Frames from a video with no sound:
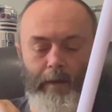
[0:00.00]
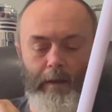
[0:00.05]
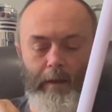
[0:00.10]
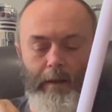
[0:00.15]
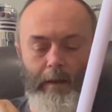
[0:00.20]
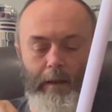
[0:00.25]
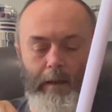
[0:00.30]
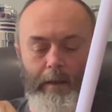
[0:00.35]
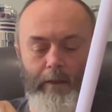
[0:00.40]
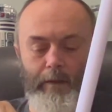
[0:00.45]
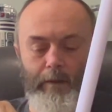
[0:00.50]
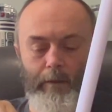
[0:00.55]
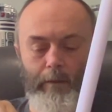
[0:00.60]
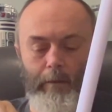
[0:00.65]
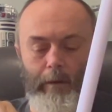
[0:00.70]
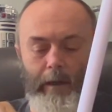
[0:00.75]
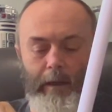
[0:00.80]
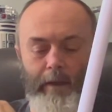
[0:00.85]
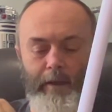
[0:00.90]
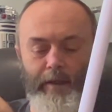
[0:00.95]
as
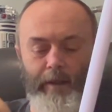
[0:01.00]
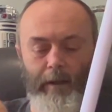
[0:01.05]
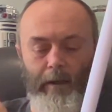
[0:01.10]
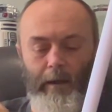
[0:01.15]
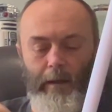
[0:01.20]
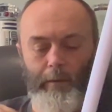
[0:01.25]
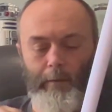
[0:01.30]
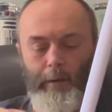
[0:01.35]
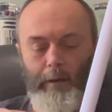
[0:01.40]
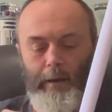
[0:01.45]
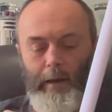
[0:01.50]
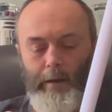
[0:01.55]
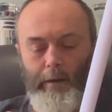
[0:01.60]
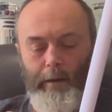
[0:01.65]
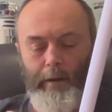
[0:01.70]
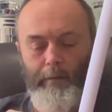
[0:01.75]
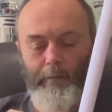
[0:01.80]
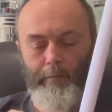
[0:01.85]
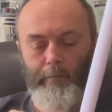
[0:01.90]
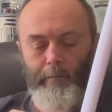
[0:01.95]
always I would
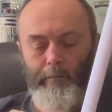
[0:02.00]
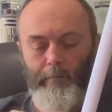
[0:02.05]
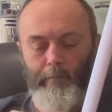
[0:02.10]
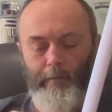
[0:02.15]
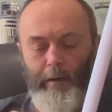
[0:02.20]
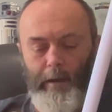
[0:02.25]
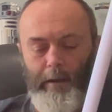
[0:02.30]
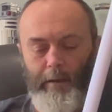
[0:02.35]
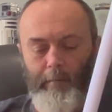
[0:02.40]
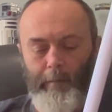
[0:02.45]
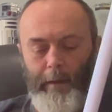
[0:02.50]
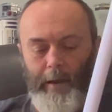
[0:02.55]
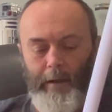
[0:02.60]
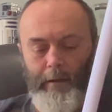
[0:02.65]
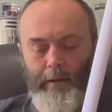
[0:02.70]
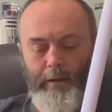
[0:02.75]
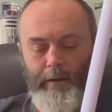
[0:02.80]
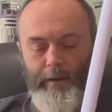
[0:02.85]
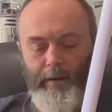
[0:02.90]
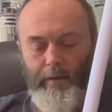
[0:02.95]
only
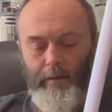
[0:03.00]
recommend,